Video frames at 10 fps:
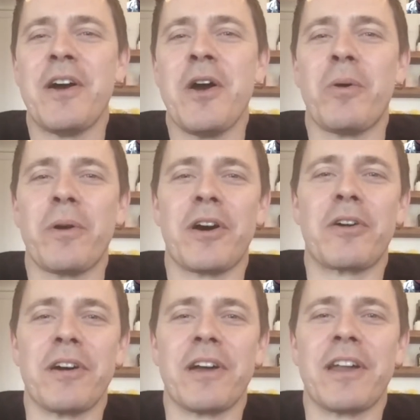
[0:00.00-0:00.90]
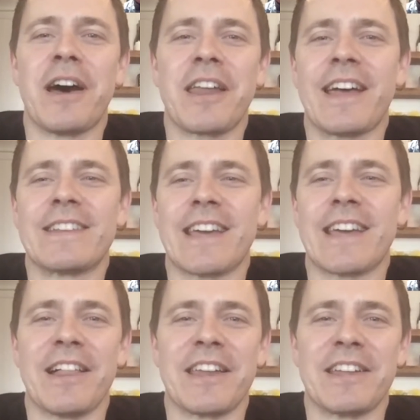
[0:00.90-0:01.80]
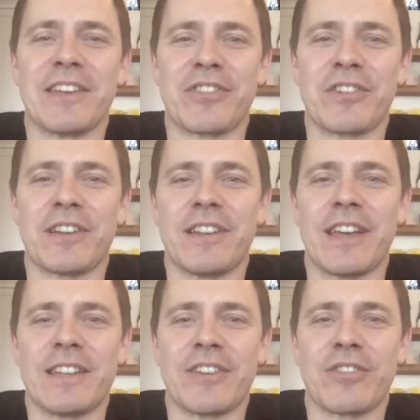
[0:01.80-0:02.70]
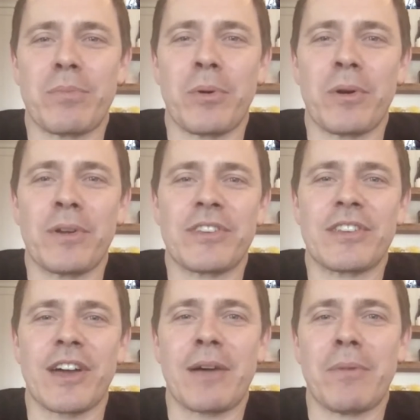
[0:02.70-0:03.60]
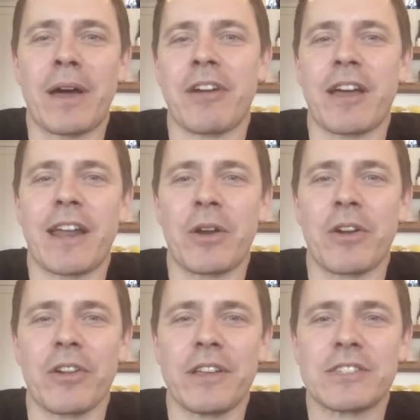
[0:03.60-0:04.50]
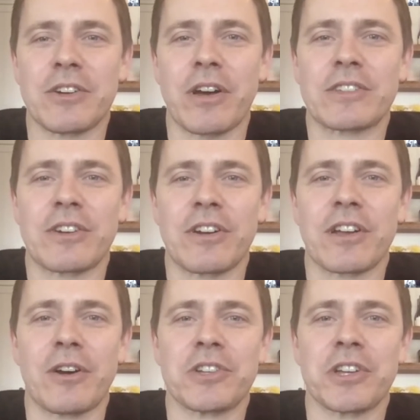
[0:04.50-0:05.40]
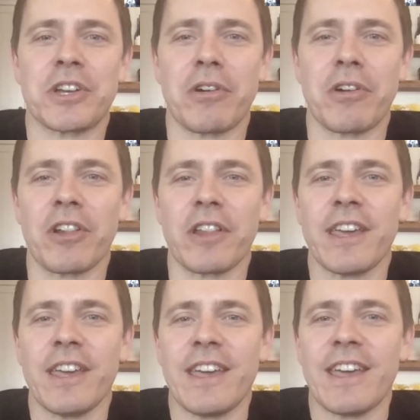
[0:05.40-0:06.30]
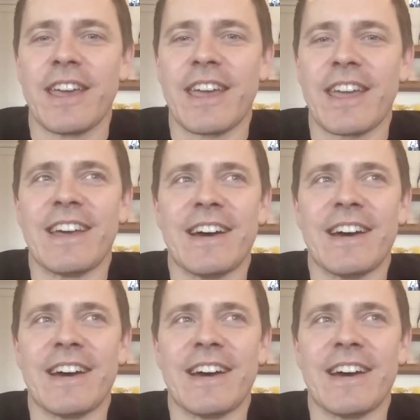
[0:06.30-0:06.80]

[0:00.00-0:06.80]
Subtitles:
we all run out of that talent at different points in time. Mine ran out early, so I started a coaching career early, and